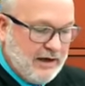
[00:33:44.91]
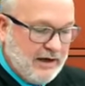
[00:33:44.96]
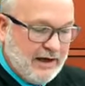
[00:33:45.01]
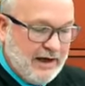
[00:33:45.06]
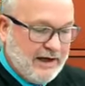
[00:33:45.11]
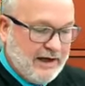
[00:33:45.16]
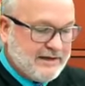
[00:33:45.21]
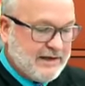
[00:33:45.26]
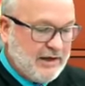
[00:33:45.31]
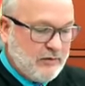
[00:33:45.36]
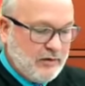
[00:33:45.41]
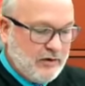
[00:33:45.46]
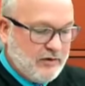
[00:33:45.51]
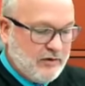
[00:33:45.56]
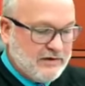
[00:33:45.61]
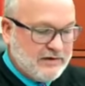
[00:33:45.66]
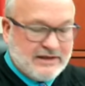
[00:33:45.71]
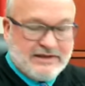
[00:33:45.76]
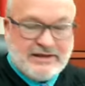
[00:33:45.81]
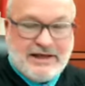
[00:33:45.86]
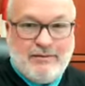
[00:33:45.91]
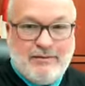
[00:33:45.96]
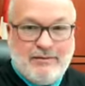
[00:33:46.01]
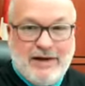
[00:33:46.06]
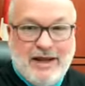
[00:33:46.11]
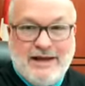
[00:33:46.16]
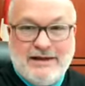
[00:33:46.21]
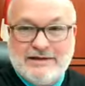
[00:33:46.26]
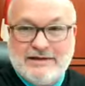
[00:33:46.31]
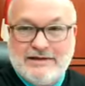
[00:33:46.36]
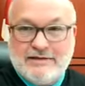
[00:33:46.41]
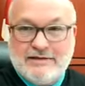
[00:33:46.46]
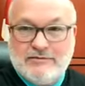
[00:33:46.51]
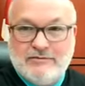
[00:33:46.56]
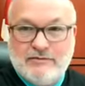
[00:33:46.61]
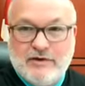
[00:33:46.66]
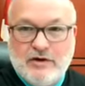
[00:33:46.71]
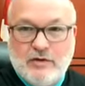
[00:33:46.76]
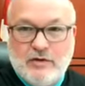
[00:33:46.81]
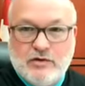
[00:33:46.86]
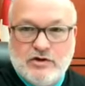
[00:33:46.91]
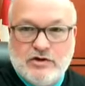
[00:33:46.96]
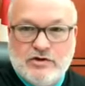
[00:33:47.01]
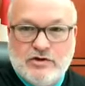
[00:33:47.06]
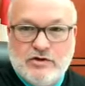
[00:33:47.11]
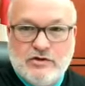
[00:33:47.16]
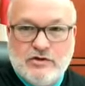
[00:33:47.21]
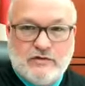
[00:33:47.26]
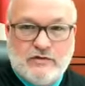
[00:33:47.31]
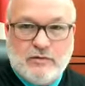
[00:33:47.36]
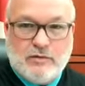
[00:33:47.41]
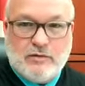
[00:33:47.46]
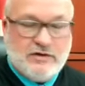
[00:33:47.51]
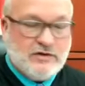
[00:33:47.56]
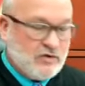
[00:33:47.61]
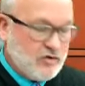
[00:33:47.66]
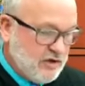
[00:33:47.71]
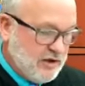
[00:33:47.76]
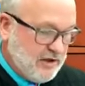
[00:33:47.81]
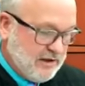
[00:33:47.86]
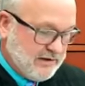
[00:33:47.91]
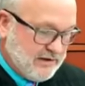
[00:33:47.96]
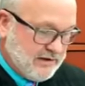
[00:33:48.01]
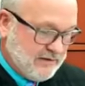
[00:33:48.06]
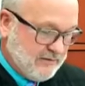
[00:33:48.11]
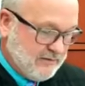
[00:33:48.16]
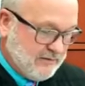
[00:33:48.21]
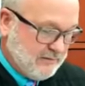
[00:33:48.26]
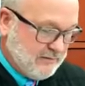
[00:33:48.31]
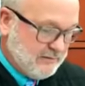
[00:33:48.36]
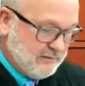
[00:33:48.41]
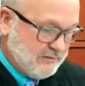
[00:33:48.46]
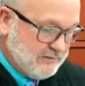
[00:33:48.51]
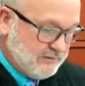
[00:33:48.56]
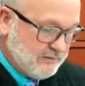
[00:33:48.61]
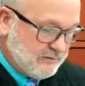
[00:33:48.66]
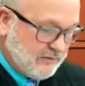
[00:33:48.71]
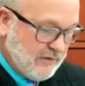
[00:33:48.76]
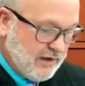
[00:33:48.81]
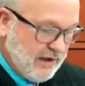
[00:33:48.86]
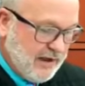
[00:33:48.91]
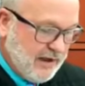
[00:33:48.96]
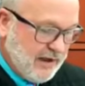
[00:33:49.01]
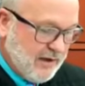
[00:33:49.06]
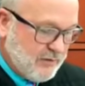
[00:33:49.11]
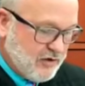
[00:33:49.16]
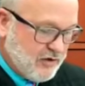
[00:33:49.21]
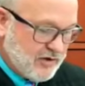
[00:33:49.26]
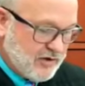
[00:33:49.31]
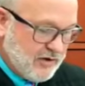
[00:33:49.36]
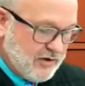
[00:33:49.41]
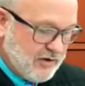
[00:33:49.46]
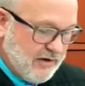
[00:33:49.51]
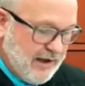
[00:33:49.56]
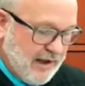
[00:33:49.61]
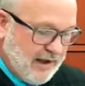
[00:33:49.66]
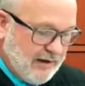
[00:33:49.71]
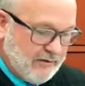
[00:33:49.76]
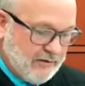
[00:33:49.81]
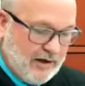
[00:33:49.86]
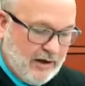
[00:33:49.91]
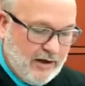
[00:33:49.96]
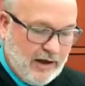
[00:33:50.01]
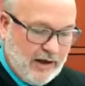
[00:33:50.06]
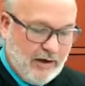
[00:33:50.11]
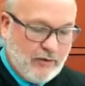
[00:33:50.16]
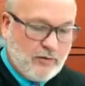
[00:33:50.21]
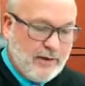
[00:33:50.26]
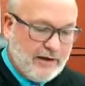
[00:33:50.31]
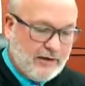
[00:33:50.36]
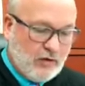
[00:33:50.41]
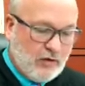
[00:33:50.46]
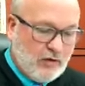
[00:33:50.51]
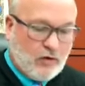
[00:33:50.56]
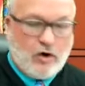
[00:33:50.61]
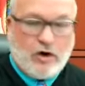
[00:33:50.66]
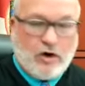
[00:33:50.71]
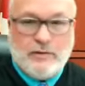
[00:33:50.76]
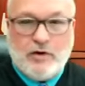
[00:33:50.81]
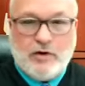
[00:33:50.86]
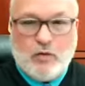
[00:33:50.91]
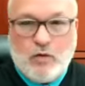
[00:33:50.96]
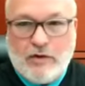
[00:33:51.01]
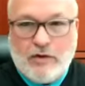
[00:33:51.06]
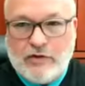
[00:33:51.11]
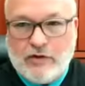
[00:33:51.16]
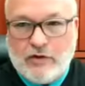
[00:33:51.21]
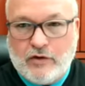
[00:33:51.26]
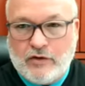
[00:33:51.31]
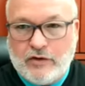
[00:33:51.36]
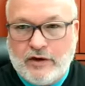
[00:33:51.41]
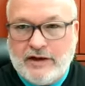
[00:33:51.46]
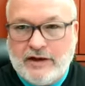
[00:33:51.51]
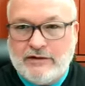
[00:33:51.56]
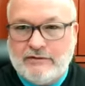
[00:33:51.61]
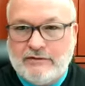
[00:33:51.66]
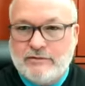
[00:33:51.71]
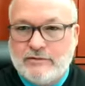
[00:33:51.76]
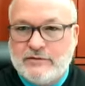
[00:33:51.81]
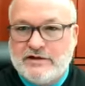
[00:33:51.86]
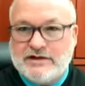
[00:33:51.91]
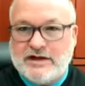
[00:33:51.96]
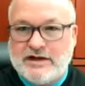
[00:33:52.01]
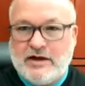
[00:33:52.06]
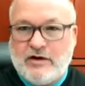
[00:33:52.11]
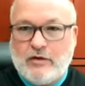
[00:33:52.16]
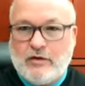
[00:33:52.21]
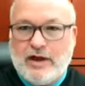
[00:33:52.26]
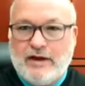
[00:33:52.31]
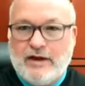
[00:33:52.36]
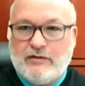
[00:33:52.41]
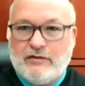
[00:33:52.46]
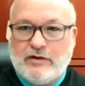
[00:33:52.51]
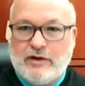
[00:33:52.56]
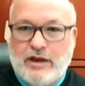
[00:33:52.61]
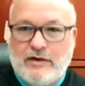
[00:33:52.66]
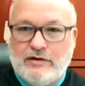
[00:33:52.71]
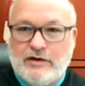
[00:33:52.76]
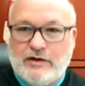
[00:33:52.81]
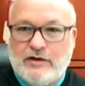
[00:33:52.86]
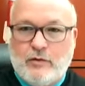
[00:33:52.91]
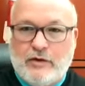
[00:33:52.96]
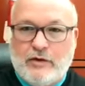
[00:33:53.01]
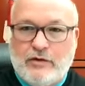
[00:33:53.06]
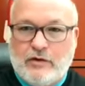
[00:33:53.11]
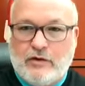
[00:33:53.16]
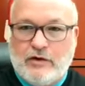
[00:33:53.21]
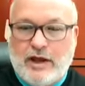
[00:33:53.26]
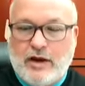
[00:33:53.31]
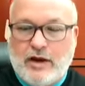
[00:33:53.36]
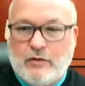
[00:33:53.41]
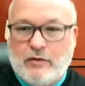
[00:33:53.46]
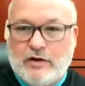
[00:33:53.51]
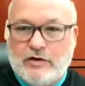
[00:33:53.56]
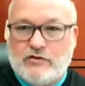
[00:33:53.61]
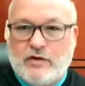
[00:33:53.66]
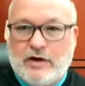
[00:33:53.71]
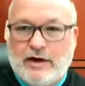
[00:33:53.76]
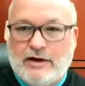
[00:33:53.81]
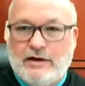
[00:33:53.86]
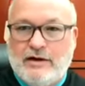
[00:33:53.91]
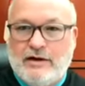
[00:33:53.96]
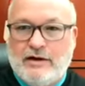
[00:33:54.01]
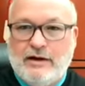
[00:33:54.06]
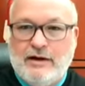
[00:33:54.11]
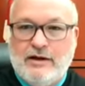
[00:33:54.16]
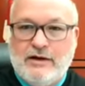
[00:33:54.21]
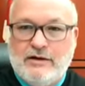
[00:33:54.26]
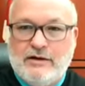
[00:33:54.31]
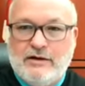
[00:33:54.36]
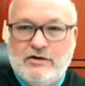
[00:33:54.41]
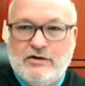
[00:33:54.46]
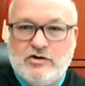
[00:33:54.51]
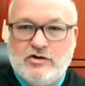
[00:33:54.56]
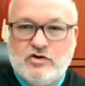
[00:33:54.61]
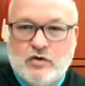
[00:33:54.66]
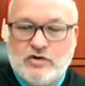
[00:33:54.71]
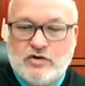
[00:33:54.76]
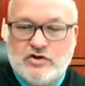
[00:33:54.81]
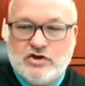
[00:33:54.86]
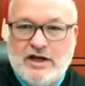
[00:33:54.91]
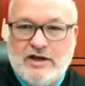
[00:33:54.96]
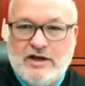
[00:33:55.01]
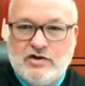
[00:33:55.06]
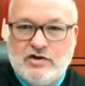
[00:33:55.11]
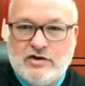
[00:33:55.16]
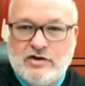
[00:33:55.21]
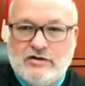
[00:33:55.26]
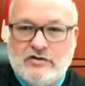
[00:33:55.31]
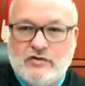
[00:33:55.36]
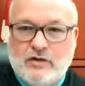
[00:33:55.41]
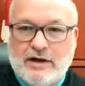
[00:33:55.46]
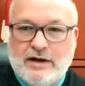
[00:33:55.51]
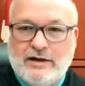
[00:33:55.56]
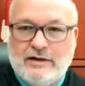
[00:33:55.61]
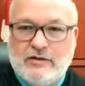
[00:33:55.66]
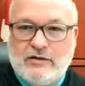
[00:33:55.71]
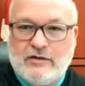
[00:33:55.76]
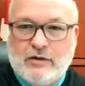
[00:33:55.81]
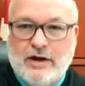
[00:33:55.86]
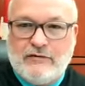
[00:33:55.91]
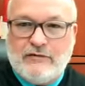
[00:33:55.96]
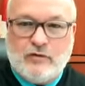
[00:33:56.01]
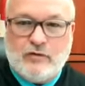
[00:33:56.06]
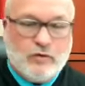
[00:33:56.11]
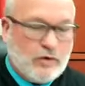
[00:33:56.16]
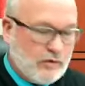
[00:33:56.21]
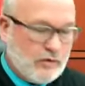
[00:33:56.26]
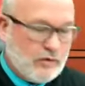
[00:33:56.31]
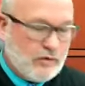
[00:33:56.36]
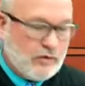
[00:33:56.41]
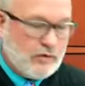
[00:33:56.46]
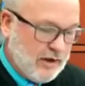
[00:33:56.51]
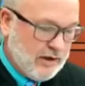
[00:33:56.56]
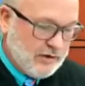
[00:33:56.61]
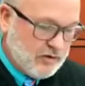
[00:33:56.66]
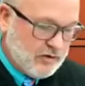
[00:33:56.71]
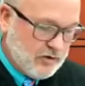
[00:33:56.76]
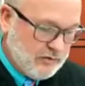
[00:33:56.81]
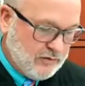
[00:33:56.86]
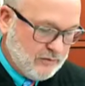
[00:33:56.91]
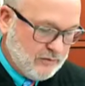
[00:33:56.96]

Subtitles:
And I say we use the same dates that we just used for Mr. Sheets. Any objection to that? And I would make the oral argument at 1:30, since I know I have 11 and 1:30. I don't want to try and shortchange and or have you work through lunch.